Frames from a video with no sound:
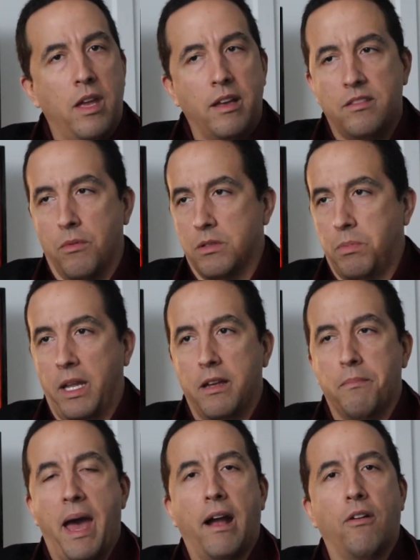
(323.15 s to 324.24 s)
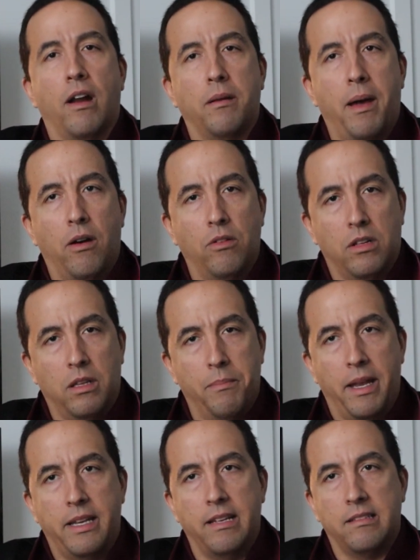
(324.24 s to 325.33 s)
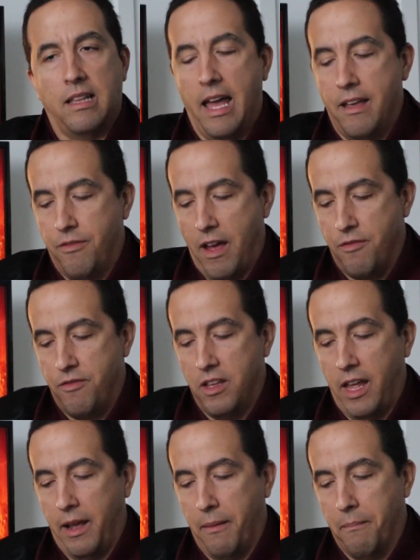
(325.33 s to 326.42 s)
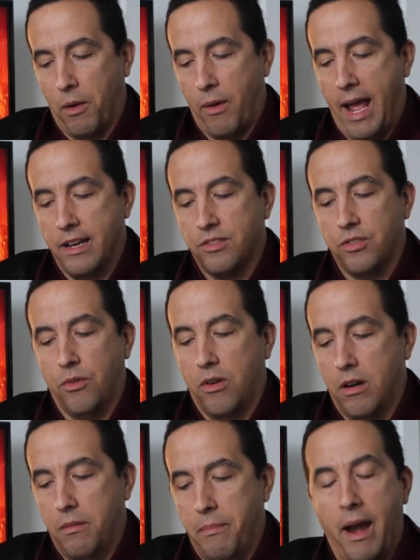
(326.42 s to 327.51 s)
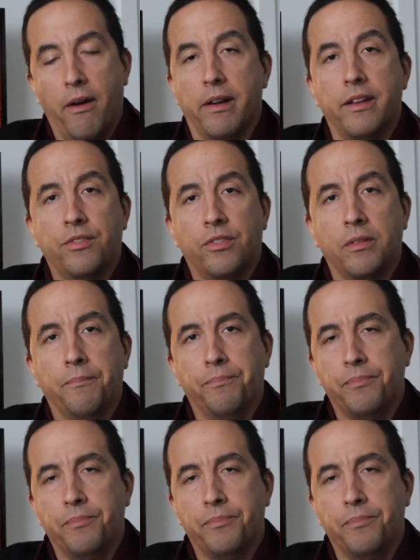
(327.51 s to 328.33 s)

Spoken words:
yes, there was plenty of background about Clemente's life, I feel like Maraniss,